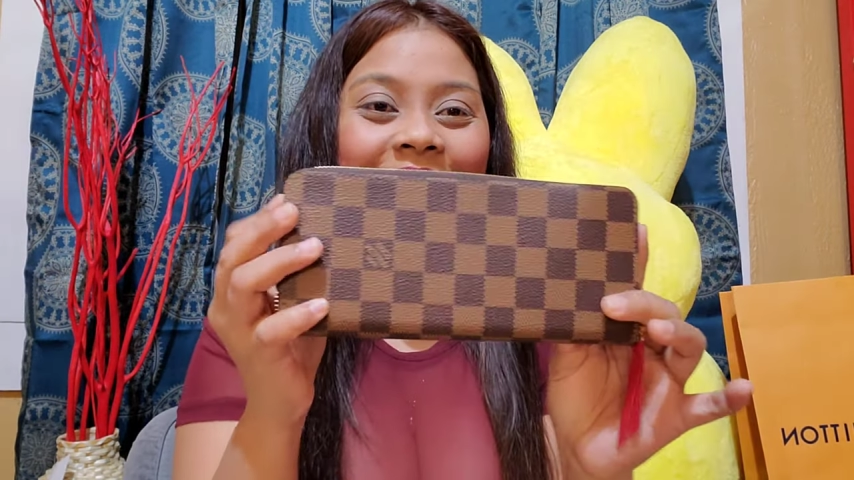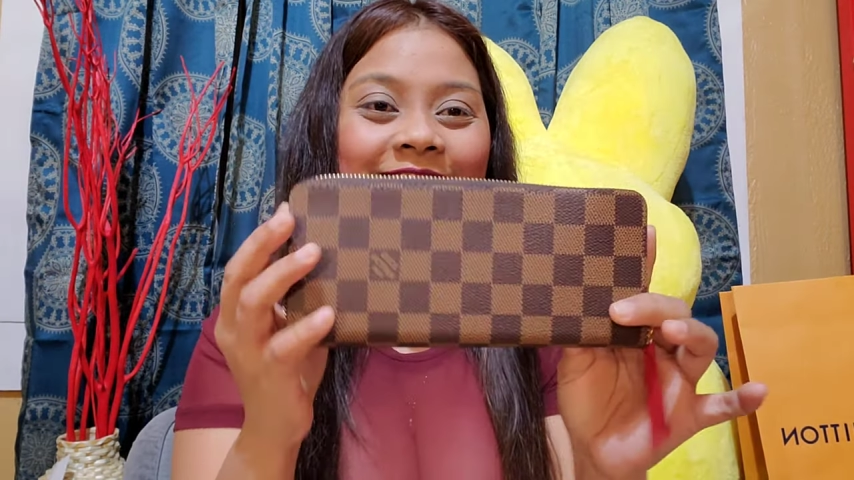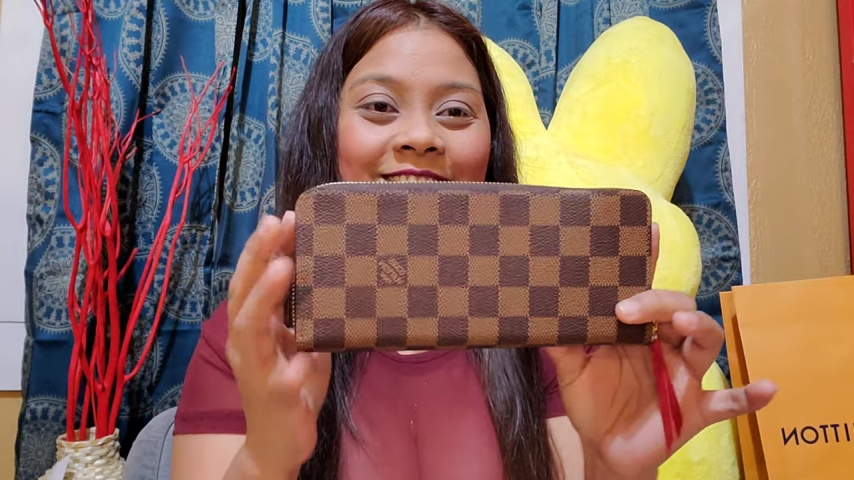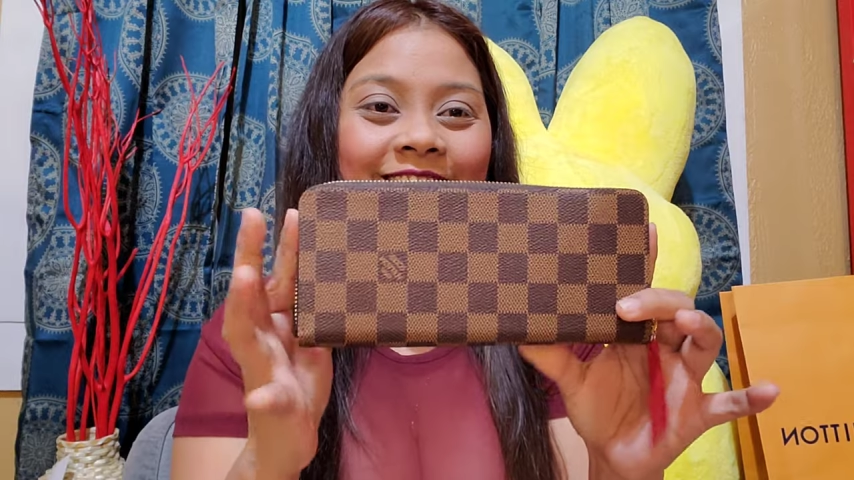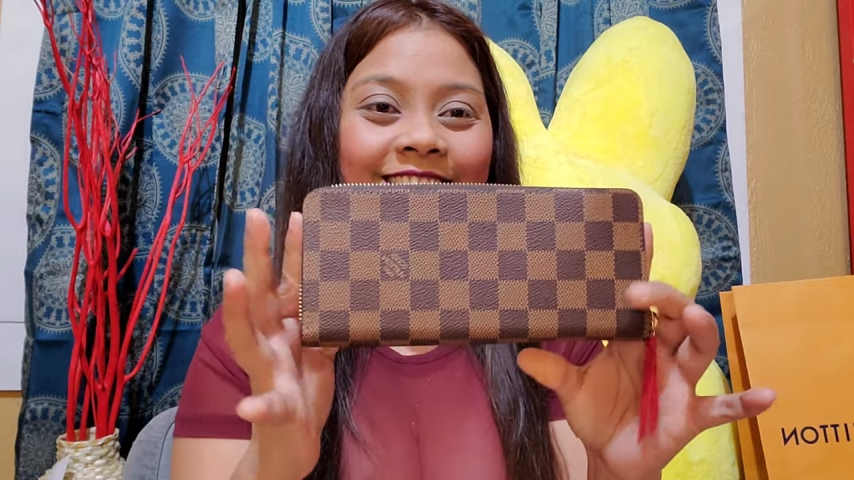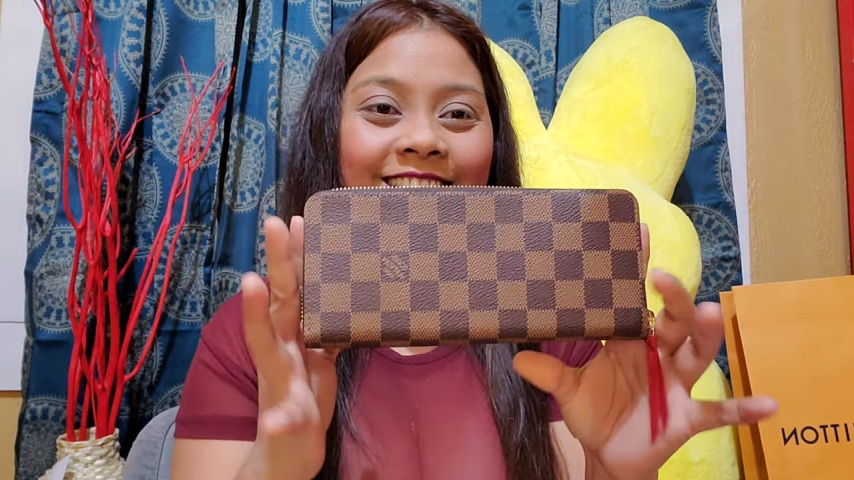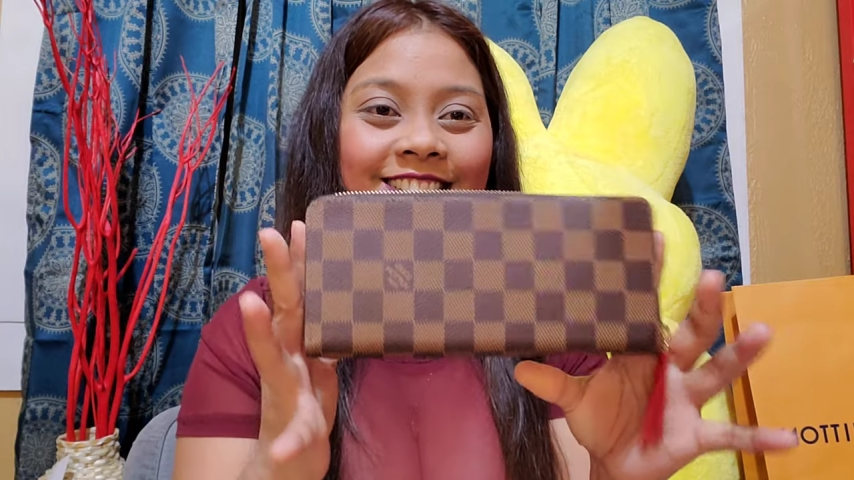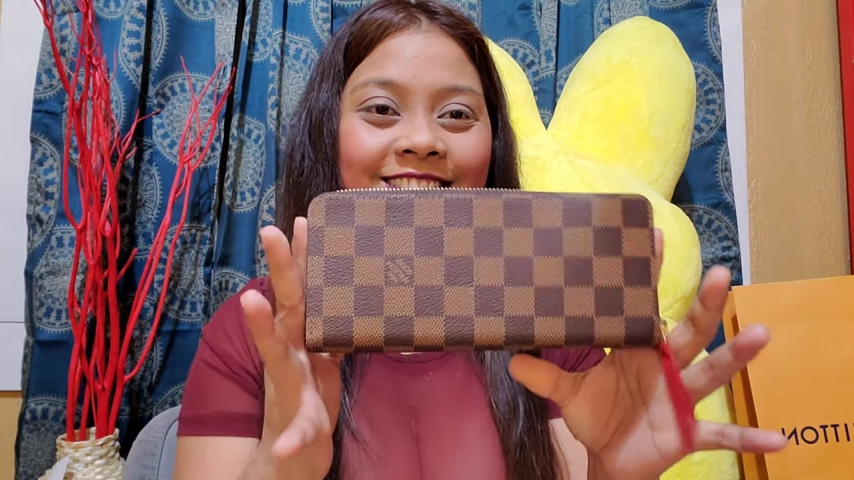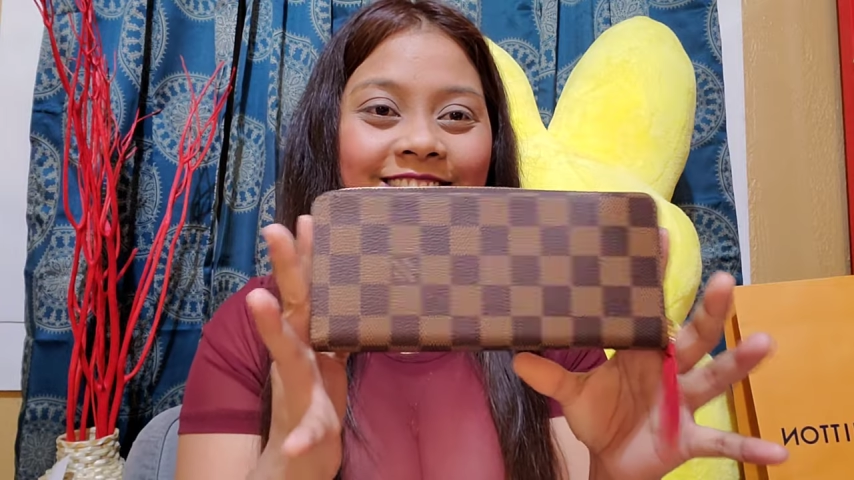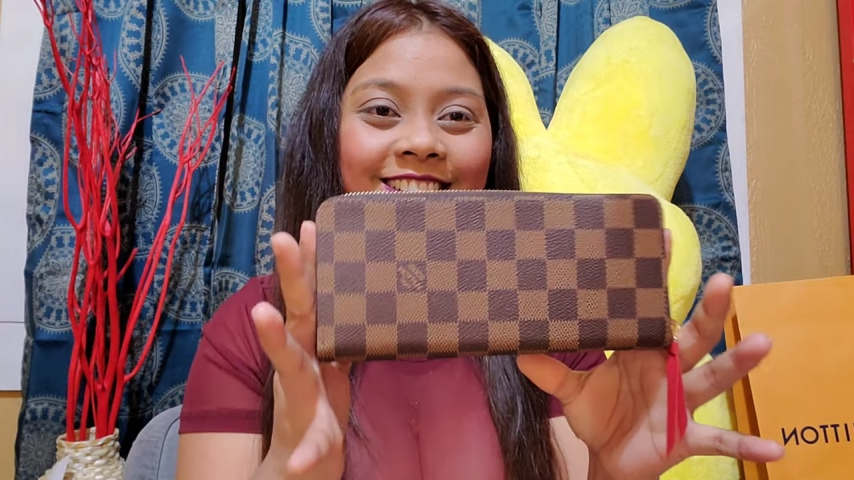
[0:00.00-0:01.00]
so
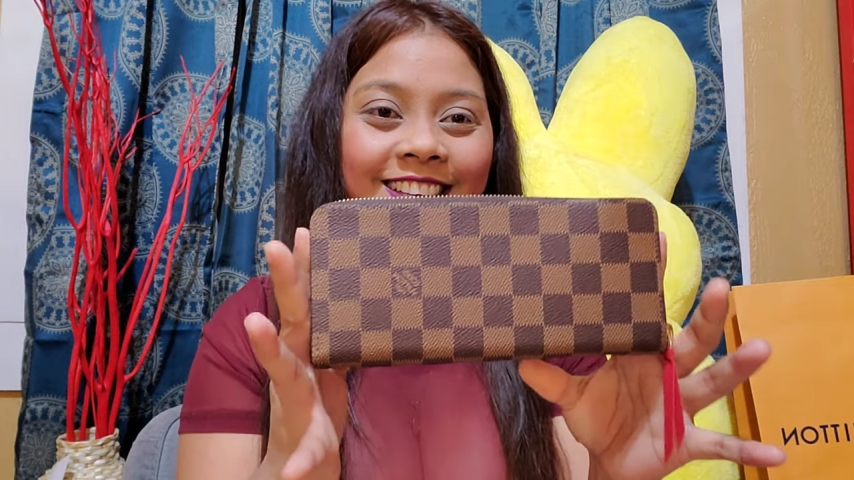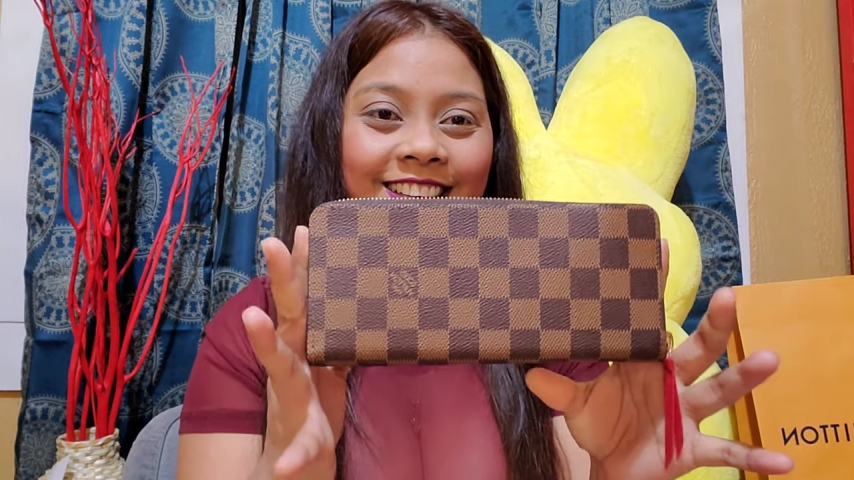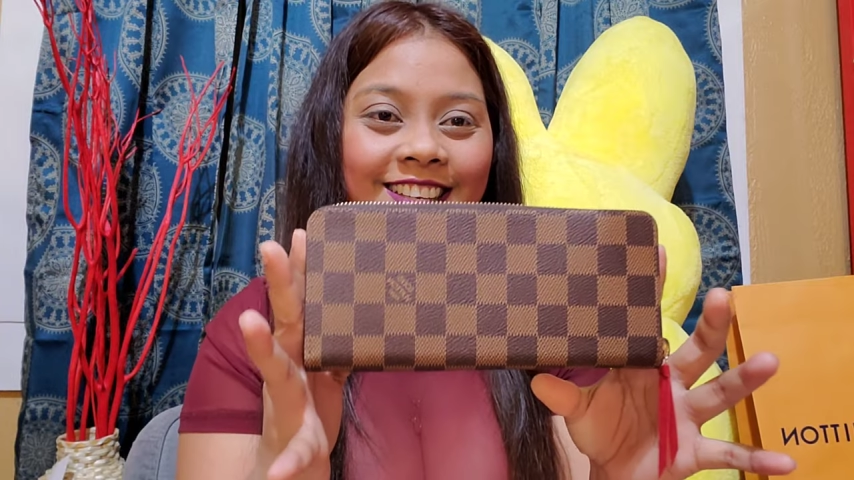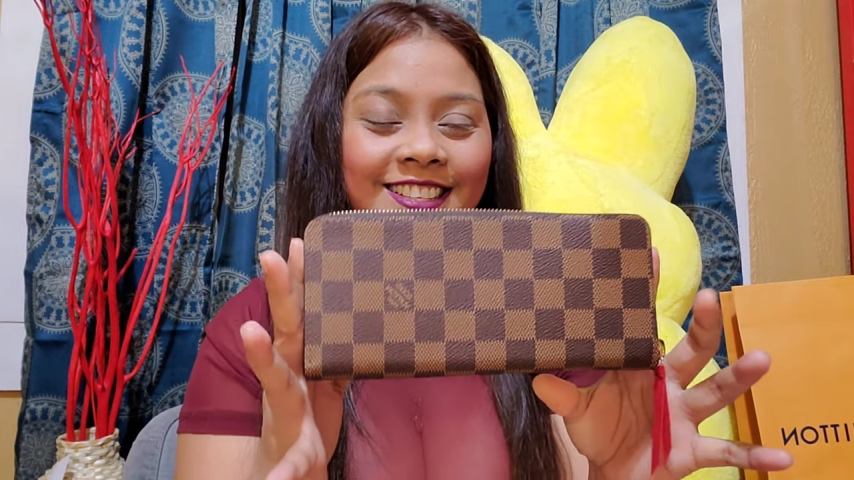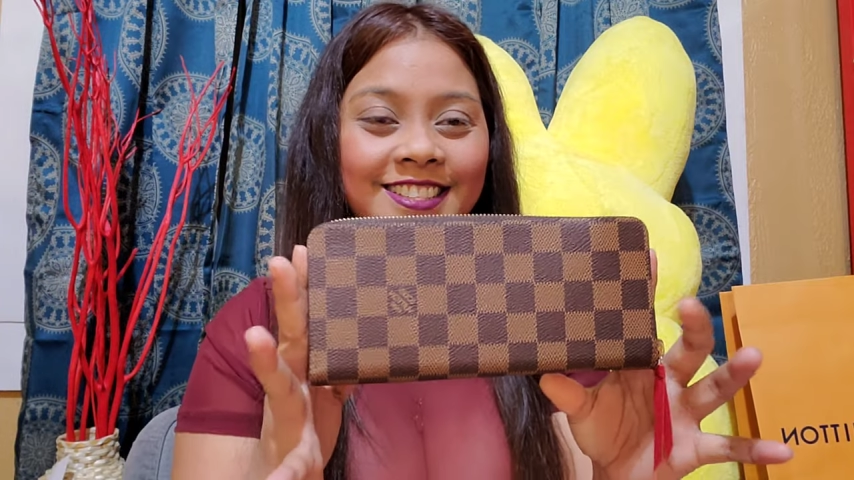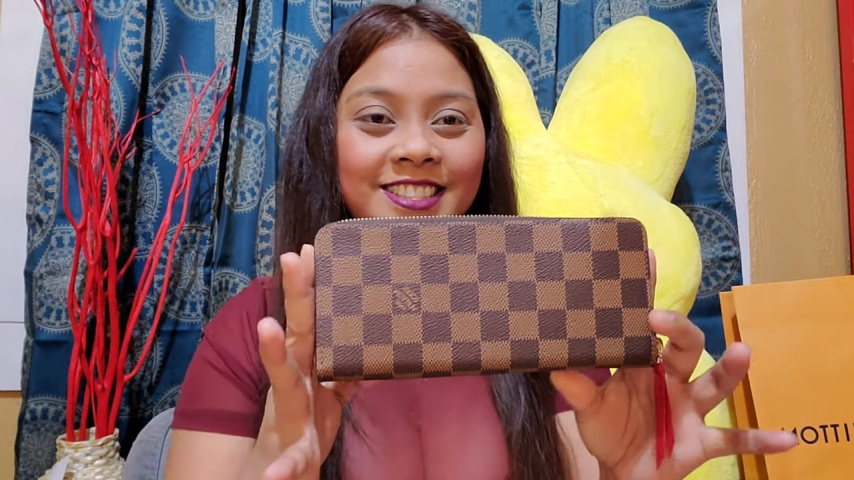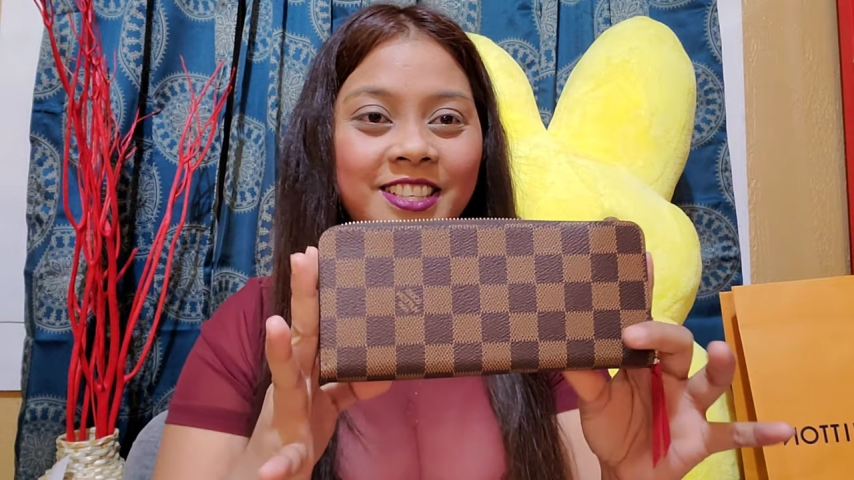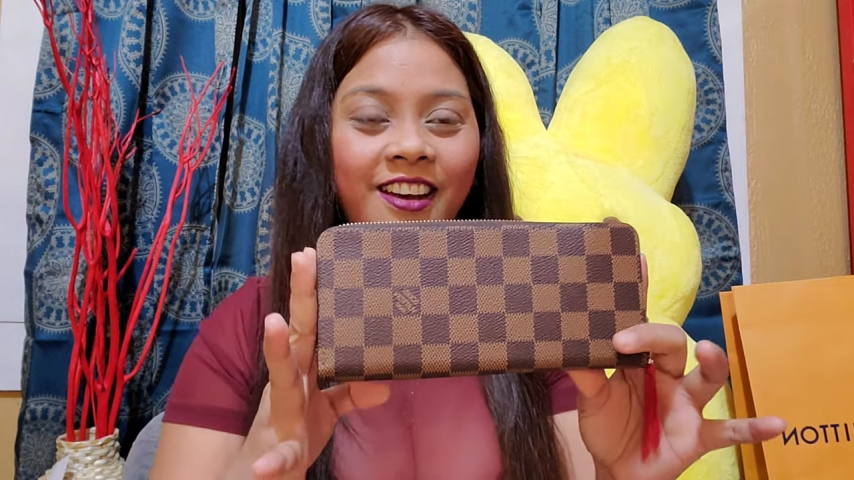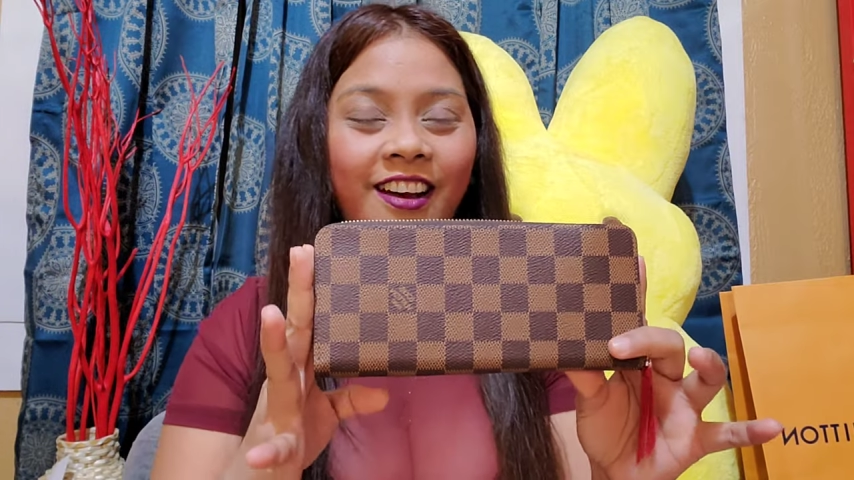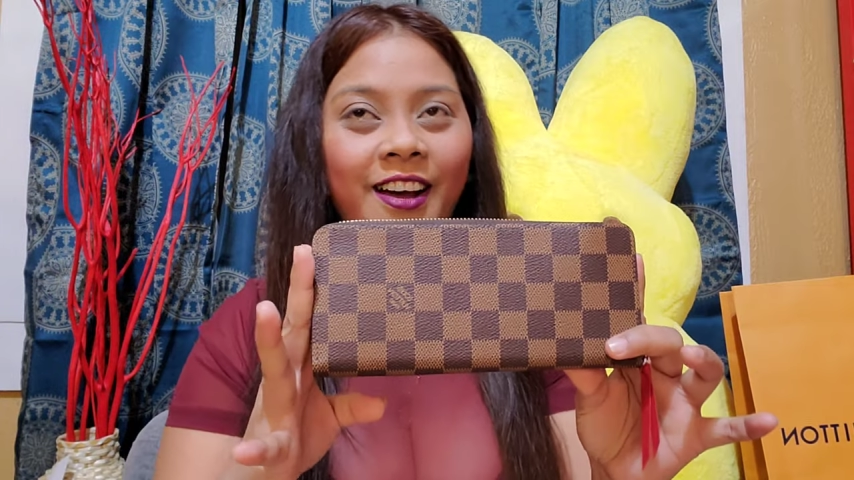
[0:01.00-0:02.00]
this is
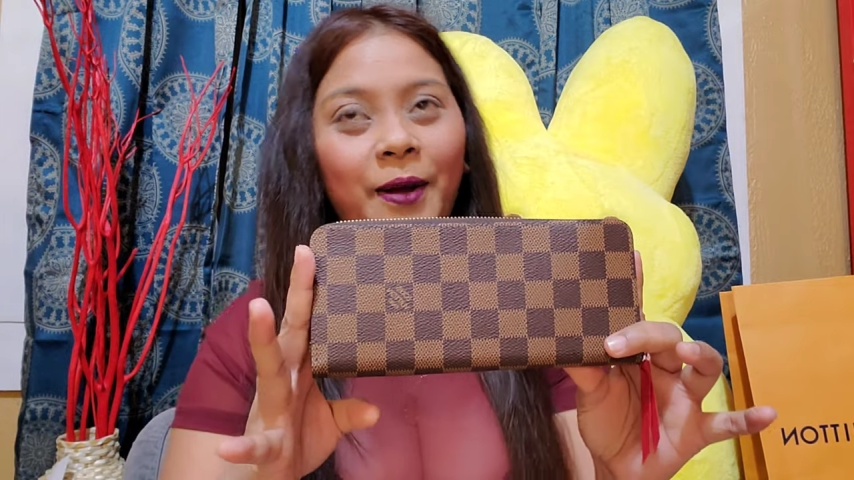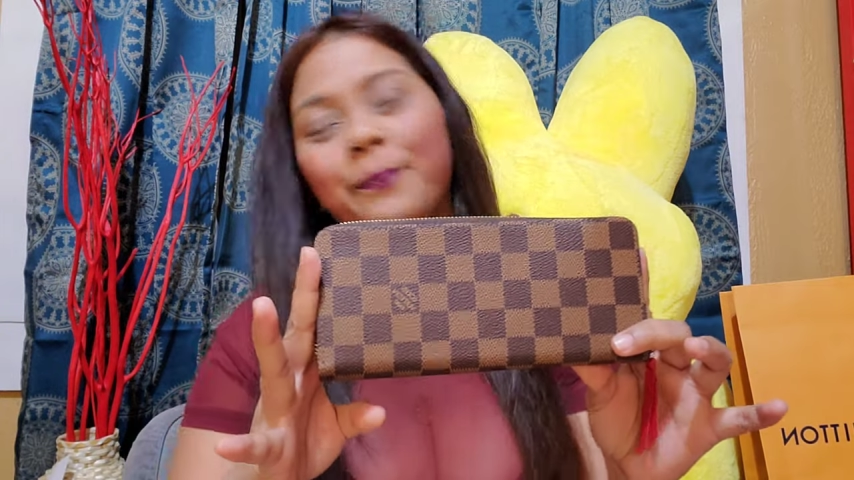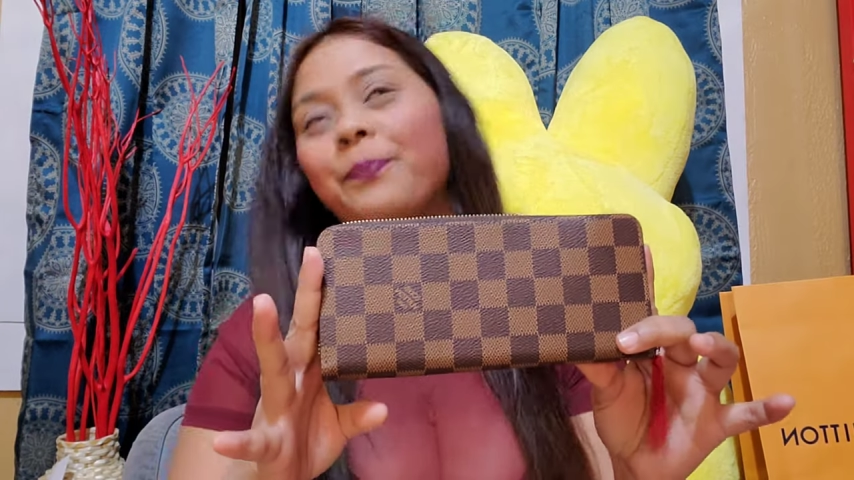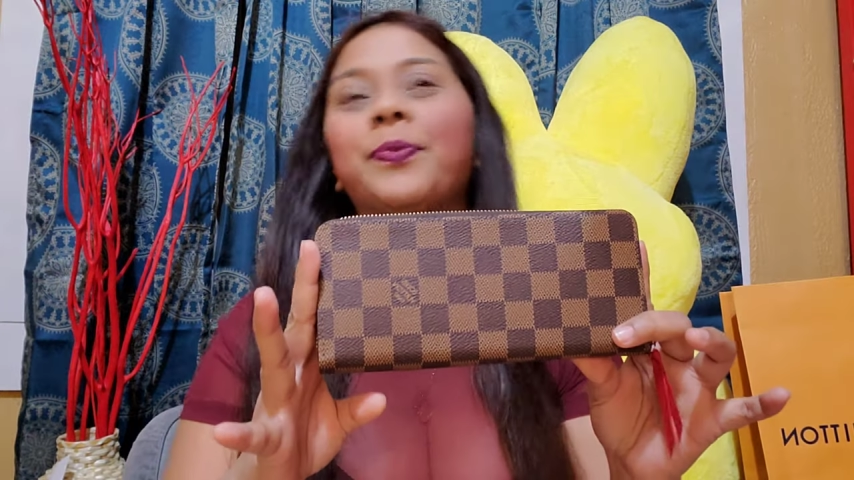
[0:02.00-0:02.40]
the